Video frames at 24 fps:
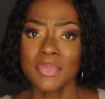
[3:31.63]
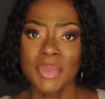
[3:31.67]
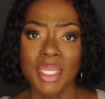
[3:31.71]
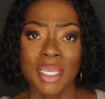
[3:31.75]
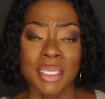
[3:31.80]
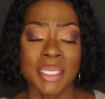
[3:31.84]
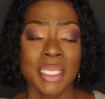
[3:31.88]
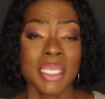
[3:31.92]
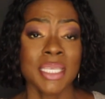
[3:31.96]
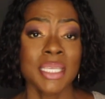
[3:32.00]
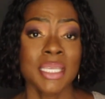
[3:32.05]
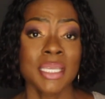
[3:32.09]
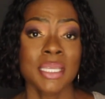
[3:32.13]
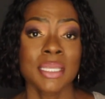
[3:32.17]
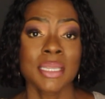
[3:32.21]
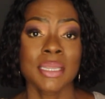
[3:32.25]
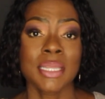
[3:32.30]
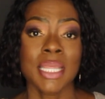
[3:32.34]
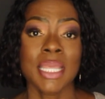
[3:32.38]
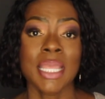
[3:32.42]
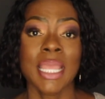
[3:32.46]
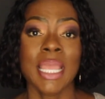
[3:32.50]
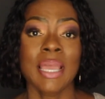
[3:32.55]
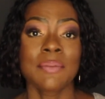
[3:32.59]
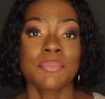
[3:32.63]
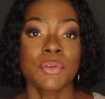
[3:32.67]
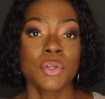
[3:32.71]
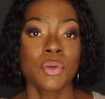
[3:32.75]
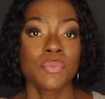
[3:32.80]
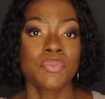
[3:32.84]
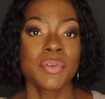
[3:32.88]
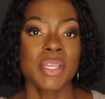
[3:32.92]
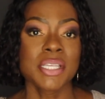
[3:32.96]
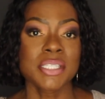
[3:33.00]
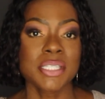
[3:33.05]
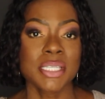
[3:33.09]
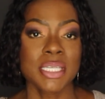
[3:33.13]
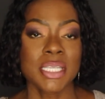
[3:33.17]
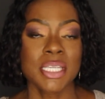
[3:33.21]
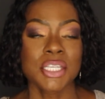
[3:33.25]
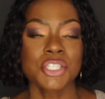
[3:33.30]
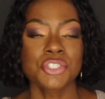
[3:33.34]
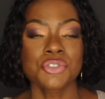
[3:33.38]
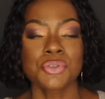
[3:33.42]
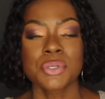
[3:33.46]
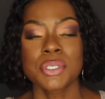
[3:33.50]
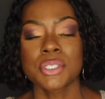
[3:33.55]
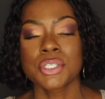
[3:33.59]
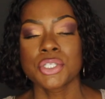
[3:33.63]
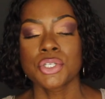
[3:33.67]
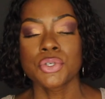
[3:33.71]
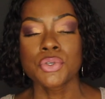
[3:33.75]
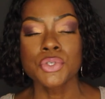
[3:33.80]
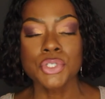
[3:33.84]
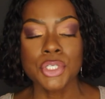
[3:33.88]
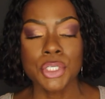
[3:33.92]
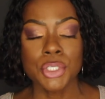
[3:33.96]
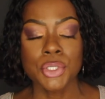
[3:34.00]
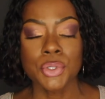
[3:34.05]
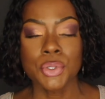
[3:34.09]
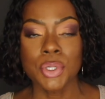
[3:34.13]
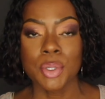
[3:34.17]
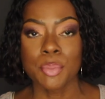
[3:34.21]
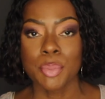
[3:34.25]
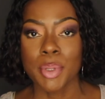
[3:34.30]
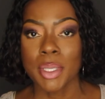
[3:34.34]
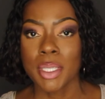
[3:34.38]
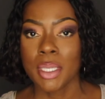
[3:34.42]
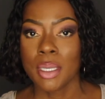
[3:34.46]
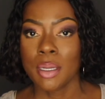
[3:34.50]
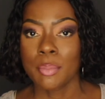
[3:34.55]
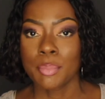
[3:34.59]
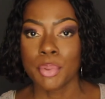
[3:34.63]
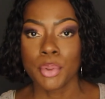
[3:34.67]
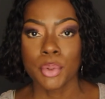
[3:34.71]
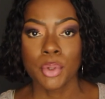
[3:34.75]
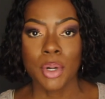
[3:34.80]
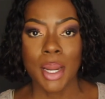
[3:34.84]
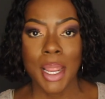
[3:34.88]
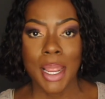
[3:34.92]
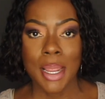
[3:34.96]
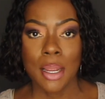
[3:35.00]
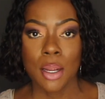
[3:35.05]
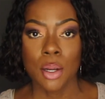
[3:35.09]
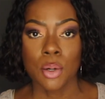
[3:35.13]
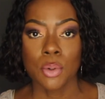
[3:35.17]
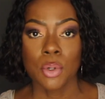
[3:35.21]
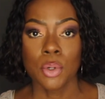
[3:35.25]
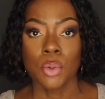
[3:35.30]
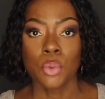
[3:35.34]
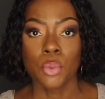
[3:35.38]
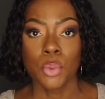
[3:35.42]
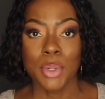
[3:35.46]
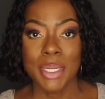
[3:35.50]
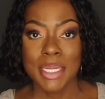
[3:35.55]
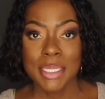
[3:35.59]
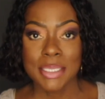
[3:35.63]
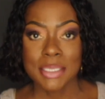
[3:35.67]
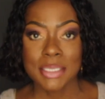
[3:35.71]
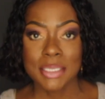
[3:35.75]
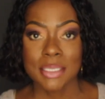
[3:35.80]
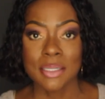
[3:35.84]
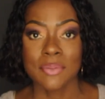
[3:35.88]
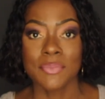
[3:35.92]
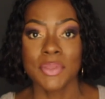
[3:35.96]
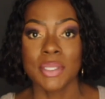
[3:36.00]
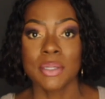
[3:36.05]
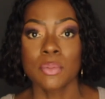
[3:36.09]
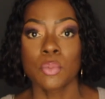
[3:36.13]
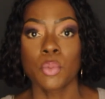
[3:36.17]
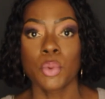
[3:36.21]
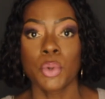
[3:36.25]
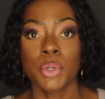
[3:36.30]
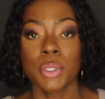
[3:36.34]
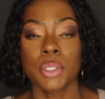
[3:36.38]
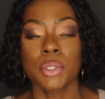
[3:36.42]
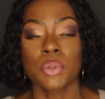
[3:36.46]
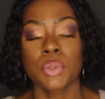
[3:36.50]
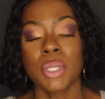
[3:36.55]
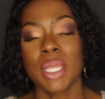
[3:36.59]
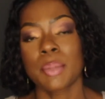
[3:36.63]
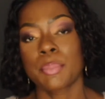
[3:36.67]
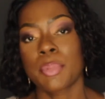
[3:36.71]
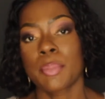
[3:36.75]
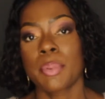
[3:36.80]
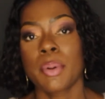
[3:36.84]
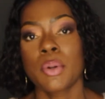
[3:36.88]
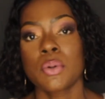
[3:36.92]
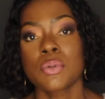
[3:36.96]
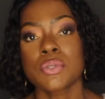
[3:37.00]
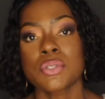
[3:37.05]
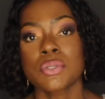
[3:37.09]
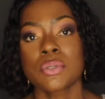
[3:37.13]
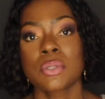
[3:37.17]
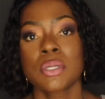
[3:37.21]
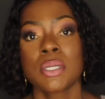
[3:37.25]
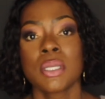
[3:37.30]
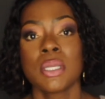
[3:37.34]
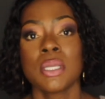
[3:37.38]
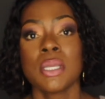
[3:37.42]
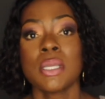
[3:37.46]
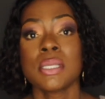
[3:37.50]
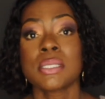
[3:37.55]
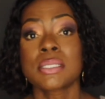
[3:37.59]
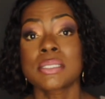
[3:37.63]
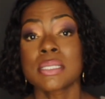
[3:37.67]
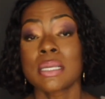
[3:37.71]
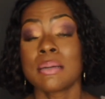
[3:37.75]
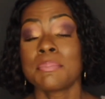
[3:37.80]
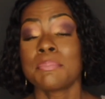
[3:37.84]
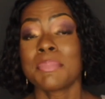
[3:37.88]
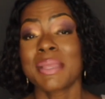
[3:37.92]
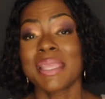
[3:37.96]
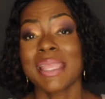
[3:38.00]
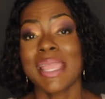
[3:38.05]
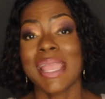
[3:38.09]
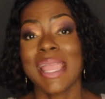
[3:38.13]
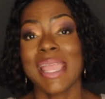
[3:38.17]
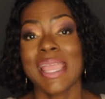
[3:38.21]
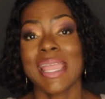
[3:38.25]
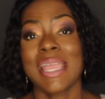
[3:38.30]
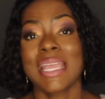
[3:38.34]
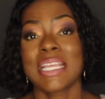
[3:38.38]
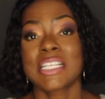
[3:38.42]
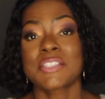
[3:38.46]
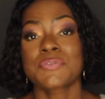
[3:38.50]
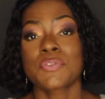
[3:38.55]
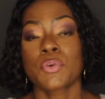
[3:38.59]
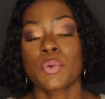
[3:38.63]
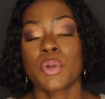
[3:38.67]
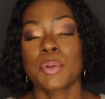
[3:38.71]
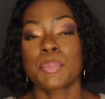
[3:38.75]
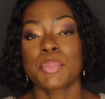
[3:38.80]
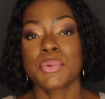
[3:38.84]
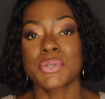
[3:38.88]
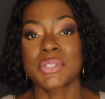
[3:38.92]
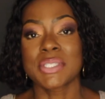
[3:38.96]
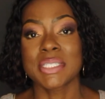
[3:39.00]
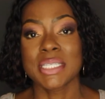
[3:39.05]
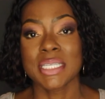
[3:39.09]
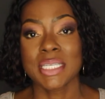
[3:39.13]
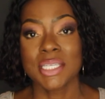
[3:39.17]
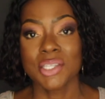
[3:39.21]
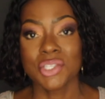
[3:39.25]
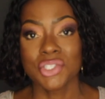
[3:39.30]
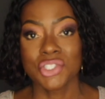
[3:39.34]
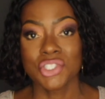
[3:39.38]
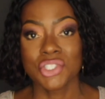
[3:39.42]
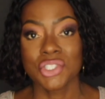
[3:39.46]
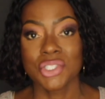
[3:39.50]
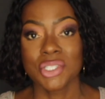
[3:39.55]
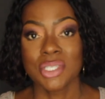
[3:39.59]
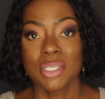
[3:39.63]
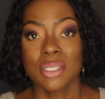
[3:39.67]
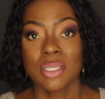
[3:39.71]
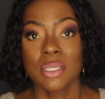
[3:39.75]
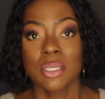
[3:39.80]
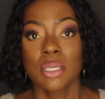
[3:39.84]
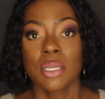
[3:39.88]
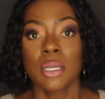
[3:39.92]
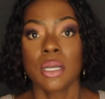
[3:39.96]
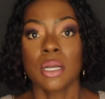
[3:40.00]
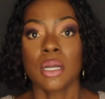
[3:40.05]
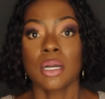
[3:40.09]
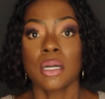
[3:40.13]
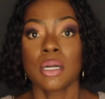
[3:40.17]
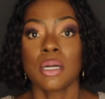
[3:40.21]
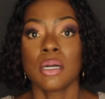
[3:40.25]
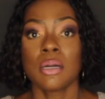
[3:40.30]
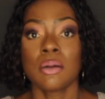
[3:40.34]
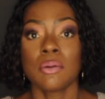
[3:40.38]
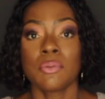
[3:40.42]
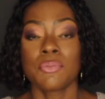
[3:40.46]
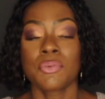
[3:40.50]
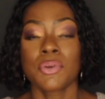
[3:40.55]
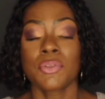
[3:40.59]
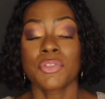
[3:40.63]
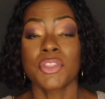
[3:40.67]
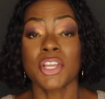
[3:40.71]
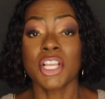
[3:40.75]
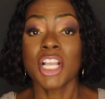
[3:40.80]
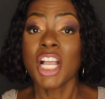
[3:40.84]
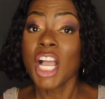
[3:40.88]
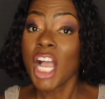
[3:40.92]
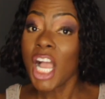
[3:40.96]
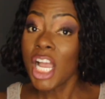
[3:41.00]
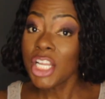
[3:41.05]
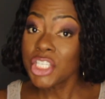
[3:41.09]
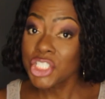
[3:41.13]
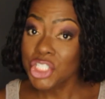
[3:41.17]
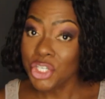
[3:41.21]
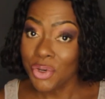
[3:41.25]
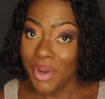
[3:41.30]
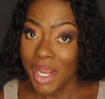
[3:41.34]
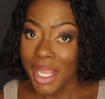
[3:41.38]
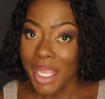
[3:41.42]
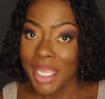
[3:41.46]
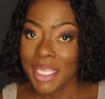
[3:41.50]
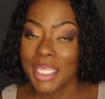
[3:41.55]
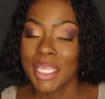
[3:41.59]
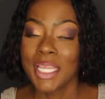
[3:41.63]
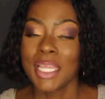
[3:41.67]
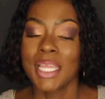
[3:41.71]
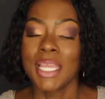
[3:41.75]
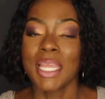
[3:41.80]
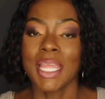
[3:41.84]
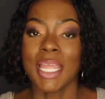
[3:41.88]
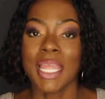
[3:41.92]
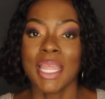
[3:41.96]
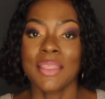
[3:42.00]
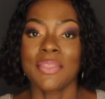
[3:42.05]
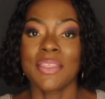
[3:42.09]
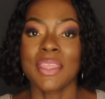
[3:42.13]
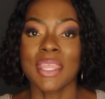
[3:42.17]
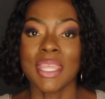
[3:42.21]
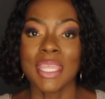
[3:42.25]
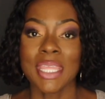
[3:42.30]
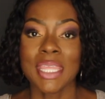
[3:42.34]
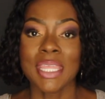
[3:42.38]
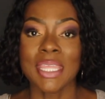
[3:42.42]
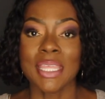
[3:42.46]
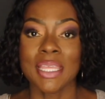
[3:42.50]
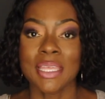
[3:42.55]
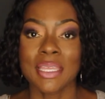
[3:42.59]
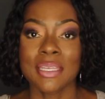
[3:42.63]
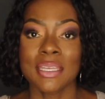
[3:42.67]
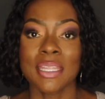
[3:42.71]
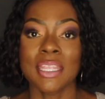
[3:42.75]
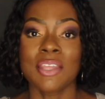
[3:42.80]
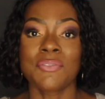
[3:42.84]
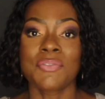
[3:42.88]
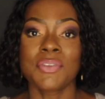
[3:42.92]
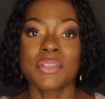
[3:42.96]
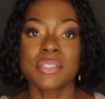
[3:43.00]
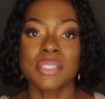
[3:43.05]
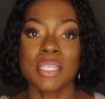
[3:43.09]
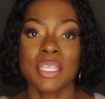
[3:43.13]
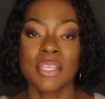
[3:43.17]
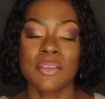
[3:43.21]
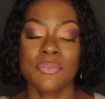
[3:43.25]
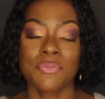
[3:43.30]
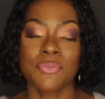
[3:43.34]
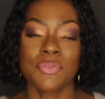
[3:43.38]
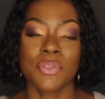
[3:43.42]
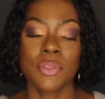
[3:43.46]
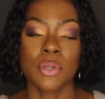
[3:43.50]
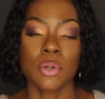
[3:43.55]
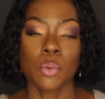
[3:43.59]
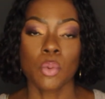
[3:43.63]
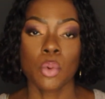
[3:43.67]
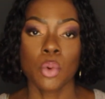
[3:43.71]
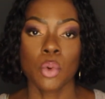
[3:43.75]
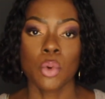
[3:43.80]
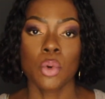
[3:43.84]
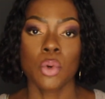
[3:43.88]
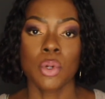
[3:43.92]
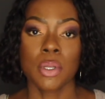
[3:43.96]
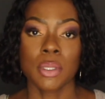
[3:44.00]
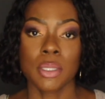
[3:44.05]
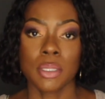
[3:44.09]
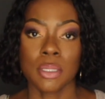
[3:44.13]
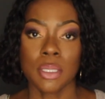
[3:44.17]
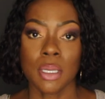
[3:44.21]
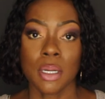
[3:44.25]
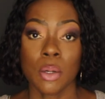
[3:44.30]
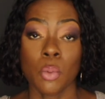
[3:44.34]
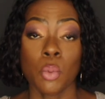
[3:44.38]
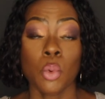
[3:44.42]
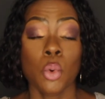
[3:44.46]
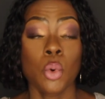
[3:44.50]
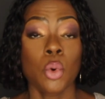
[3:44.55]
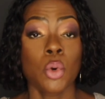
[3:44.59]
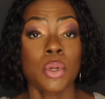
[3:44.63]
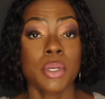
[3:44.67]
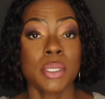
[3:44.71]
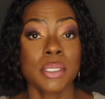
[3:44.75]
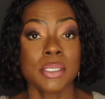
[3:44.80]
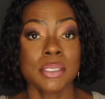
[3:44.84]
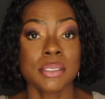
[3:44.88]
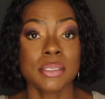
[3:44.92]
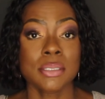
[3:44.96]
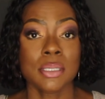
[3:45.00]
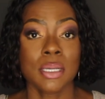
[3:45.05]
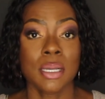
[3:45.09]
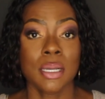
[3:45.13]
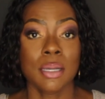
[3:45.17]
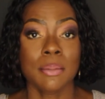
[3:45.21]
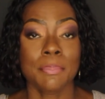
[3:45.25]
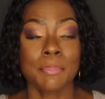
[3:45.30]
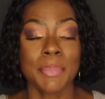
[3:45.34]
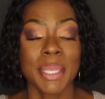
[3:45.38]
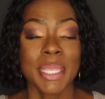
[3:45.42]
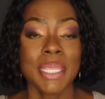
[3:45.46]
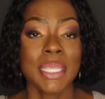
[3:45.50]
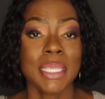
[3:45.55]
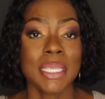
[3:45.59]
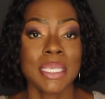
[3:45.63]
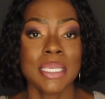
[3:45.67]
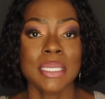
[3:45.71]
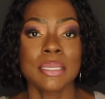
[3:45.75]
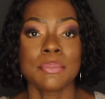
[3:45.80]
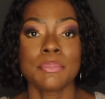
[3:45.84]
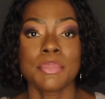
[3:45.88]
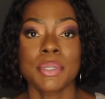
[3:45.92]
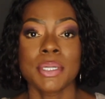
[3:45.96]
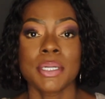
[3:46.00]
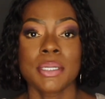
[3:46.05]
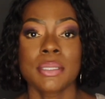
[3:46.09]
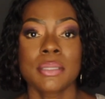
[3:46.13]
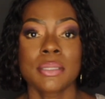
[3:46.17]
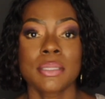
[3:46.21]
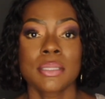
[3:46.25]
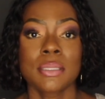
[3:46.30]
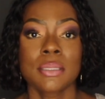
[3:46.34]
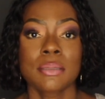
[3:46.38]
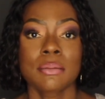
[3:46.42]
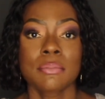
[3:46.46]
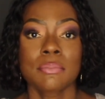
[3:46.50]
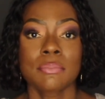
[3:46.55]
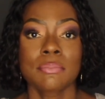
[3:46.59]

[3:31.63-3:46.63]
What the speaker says: Again, they have no vested interest. Usually you're going to pay a per hour rate of them working on that proposal. Some may ask for a percentage of the contract at the end if the award is made, but